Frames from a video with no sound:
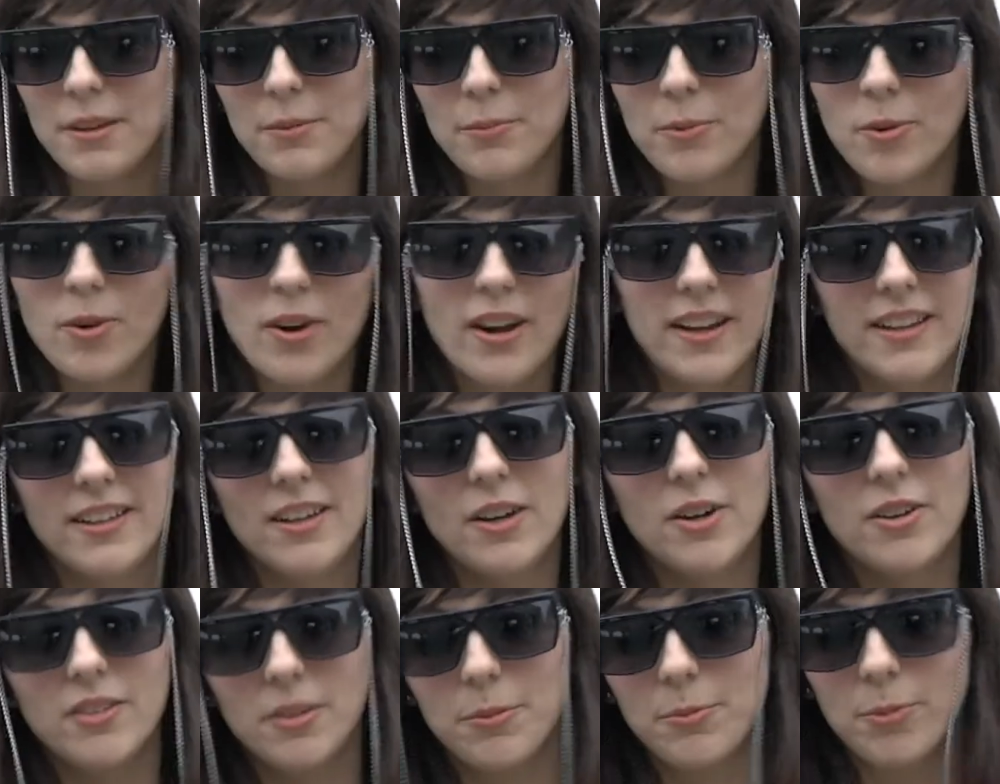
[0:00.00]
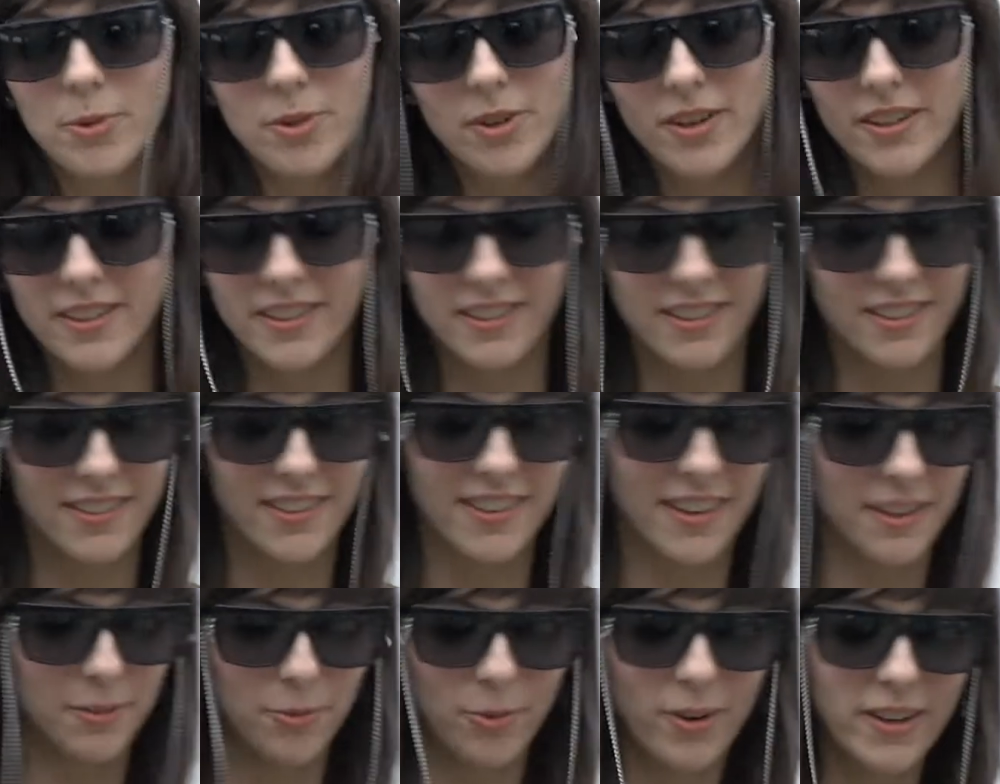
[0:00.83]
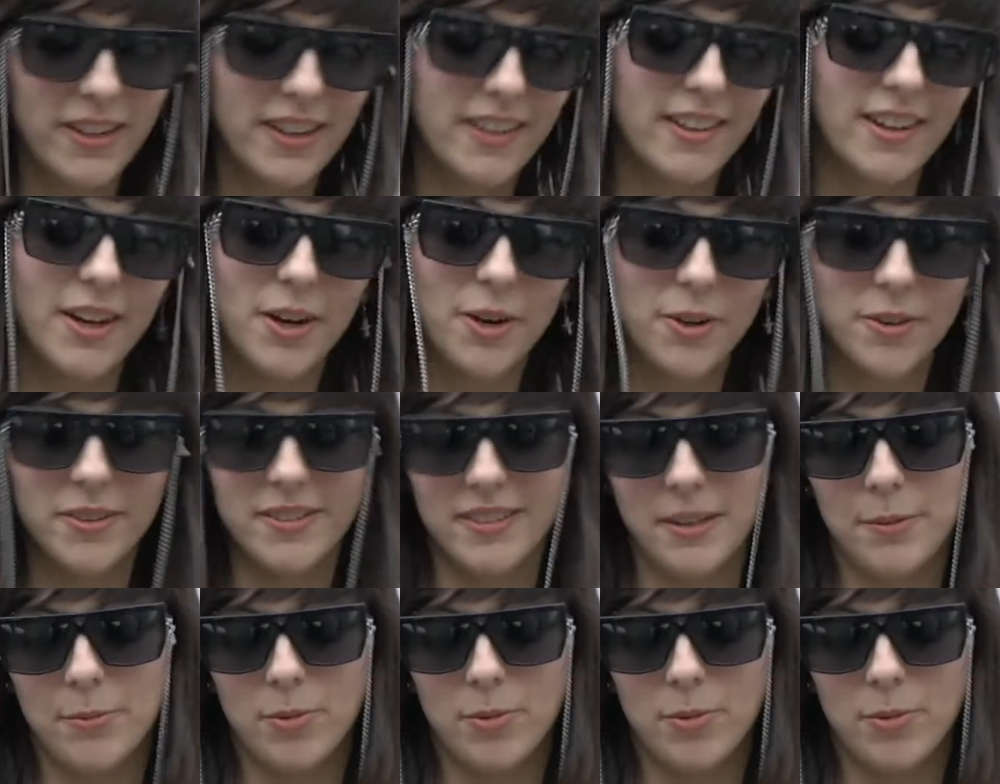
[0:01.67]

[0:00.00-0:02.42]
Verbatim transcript: The more I know, the more, you know, I want to know, and